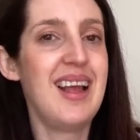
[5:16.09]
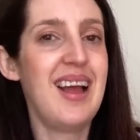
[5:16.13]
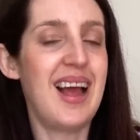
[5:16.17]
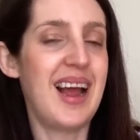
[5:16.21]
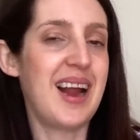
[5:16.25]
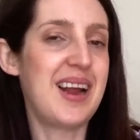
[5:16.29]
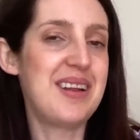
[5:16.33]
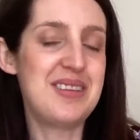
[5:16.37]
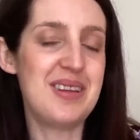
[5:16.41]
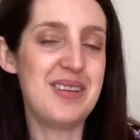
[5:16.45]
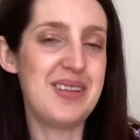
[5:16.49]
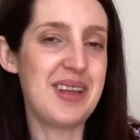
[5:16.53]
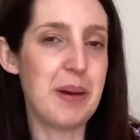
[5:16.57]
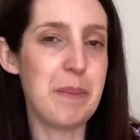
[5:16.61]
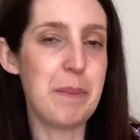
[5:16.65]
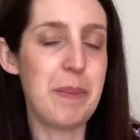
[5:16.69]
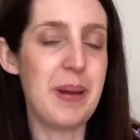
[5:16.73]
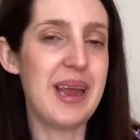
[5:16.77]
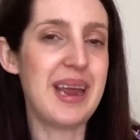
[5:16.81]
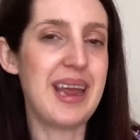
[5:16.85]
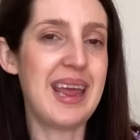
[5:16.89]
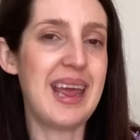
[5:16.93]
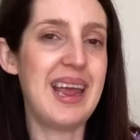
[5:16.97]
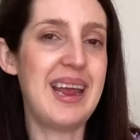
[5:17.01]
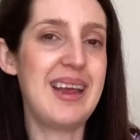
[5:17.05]
I could do the
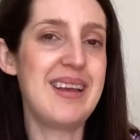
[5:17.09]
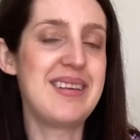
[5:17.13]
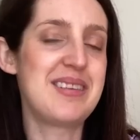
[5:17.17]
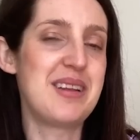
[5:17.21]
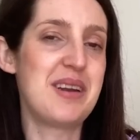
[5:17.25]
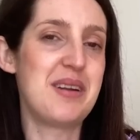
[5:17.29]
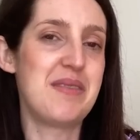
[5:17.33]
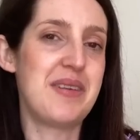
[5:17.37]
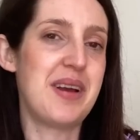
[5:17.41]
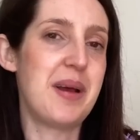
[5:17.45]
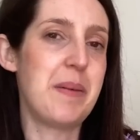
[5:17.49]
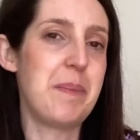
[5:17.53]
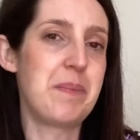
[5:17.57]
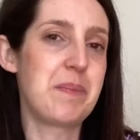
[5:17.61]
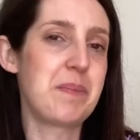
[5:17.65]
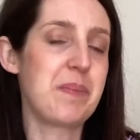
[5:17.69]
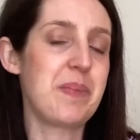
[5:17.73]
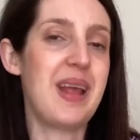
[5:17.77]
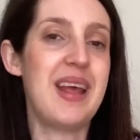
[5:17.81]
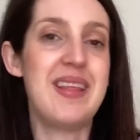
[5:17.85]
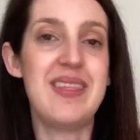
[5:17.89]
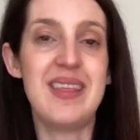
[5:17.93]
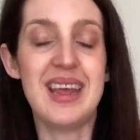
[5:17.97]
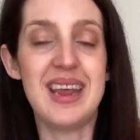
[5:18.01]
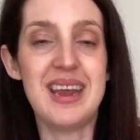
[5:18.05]
unpicking sort of um,
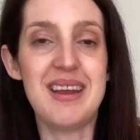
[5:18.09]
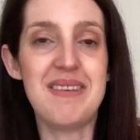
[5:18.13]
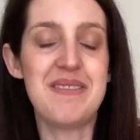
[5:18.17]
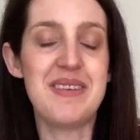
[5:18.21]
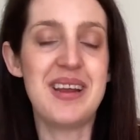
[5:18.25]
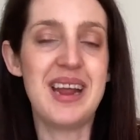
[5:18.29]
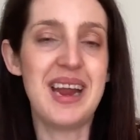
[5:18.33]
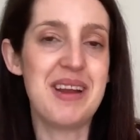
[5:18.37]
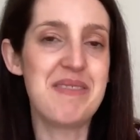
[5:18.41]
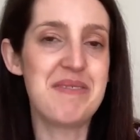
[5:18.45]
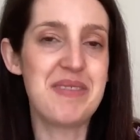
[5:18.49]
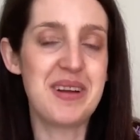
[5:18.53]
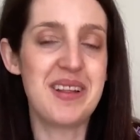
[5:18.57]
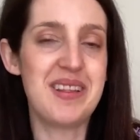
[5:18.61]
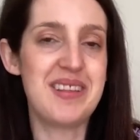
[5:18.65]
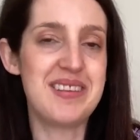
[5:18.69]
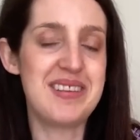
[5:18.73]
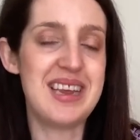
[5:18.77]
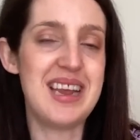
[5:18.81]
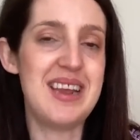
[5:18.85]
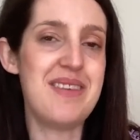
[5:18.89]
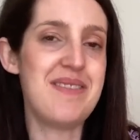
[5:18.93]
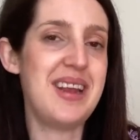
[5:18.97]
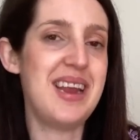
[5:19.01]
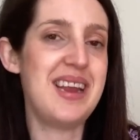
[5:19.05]
in the evening in front of the
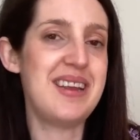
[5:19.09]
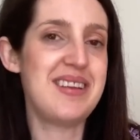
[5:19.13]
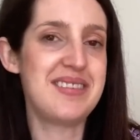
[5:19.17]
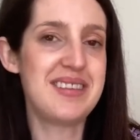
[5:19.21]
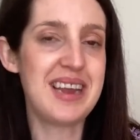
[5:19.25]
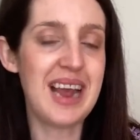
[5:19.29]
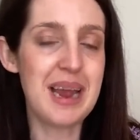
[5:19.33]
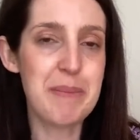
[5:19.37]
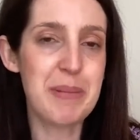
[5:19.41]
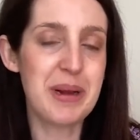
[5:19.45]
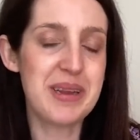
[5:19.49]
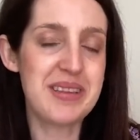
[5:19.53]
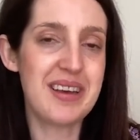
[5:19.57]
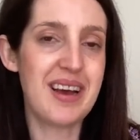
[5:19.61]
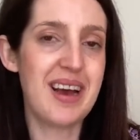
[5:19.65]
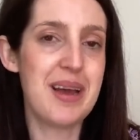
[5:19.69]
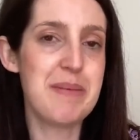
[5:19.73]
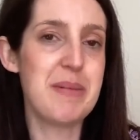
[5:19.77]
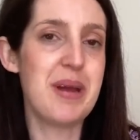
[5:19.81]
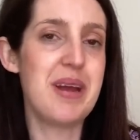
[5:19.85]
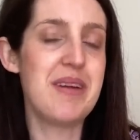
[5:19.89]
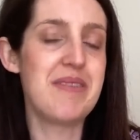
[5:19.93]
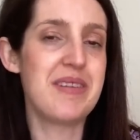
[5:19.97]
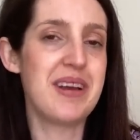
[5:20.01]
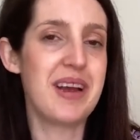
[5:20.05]
TV, just take my
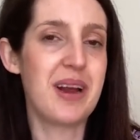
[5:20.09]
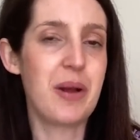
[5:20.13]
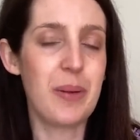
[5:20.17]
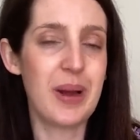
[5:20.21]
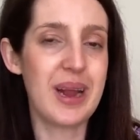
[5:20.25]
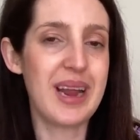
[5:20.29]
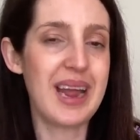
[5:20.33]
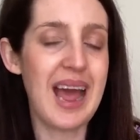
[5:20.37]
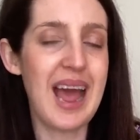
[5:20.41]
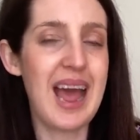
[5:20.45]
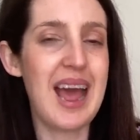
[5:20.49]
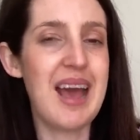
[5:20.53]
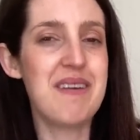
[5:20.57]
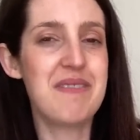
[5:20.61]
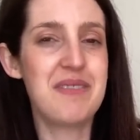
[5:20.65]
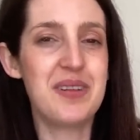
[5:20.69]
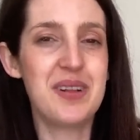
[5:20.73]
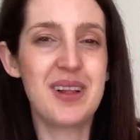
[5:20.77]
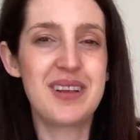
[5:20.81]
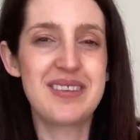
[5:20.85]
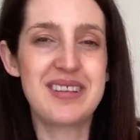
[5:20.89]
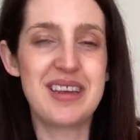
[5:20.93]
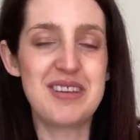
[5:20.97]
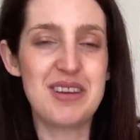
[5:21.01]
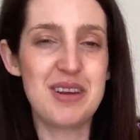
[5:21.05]
time over it quite careful
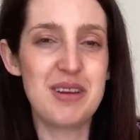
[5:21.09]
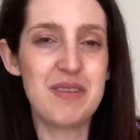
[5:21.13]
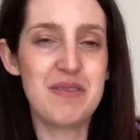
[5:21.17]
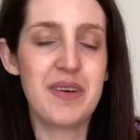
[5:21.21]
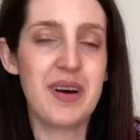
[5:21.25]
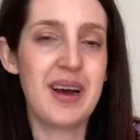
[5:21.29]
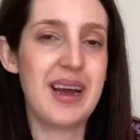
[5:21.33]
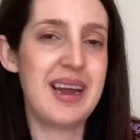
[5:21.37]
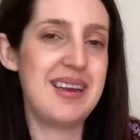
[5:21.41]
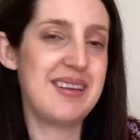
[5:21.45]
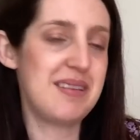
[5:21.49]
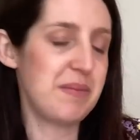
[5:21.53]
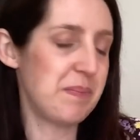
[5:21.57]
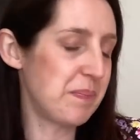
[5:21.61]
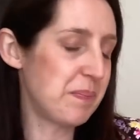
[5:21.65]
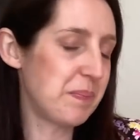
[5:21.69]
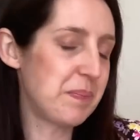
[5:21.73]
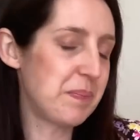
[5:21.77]
because I do find